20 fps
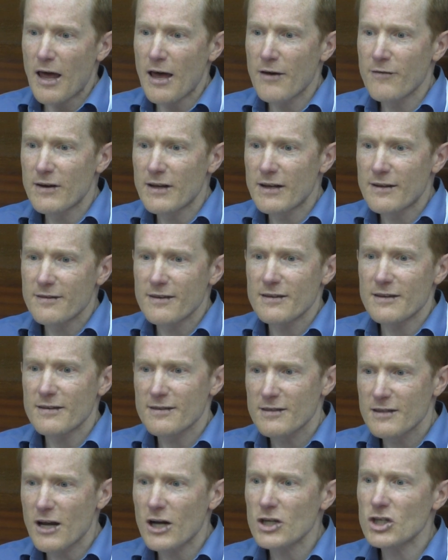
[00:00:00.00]
evidence and
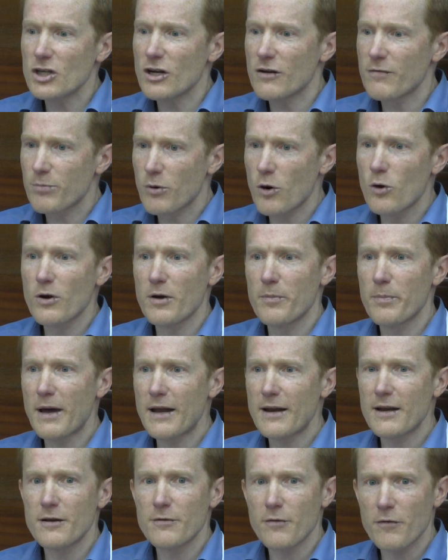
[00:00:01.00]
discussion of
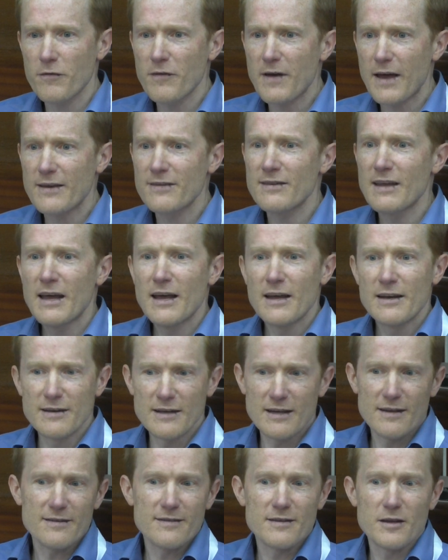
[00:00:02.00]
pro-competitive effects
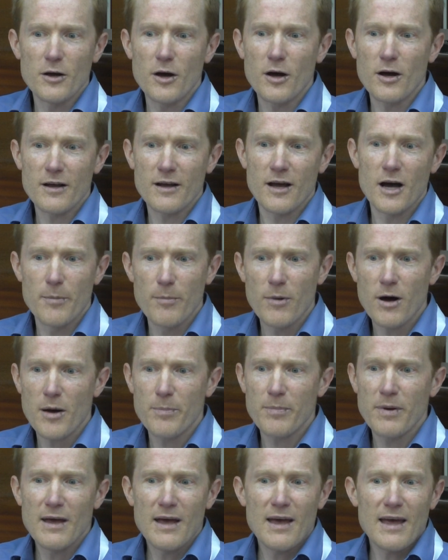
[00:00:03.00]
needs to come
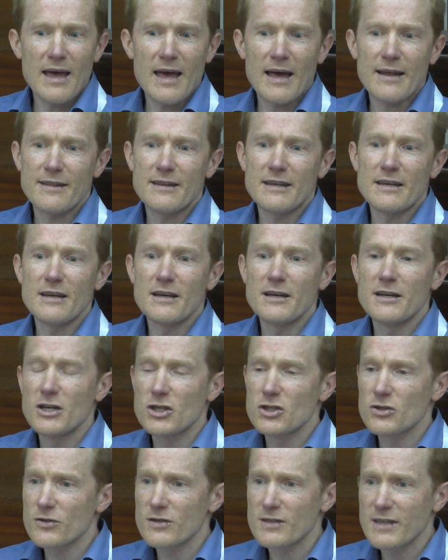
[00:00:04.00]
up at the
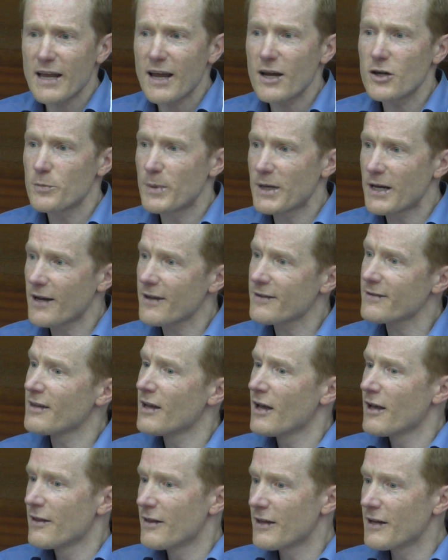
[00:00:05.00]
initial stage because
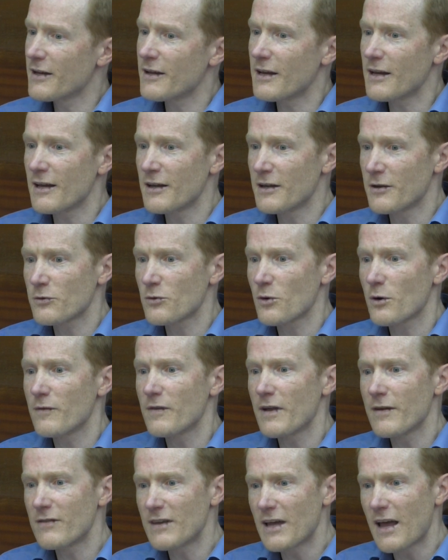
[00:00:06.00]
the
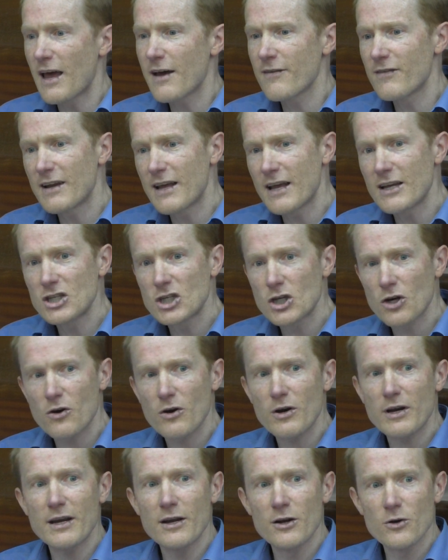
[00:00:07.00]
the
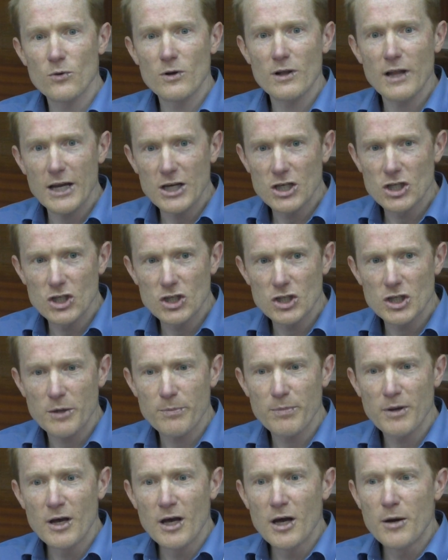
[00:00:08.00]
evidentiary
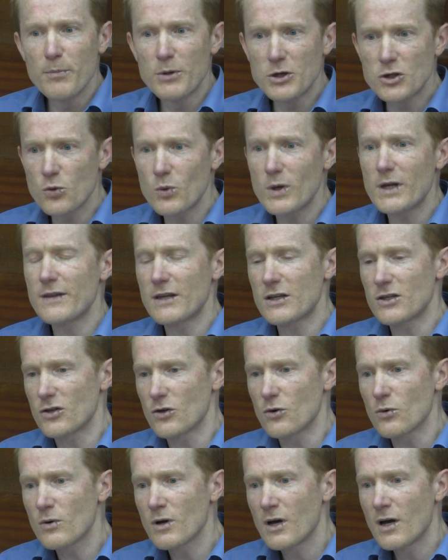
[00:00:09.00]
interrelationship between the
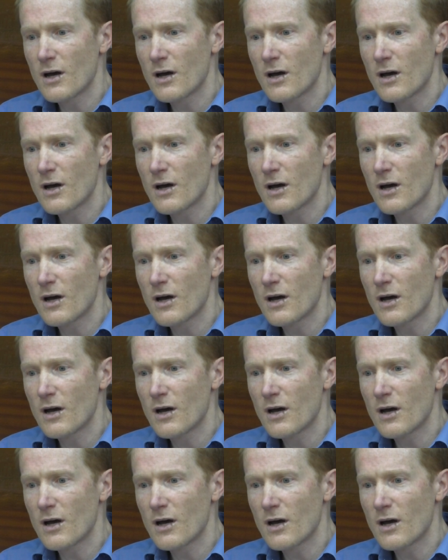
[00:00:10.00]
two.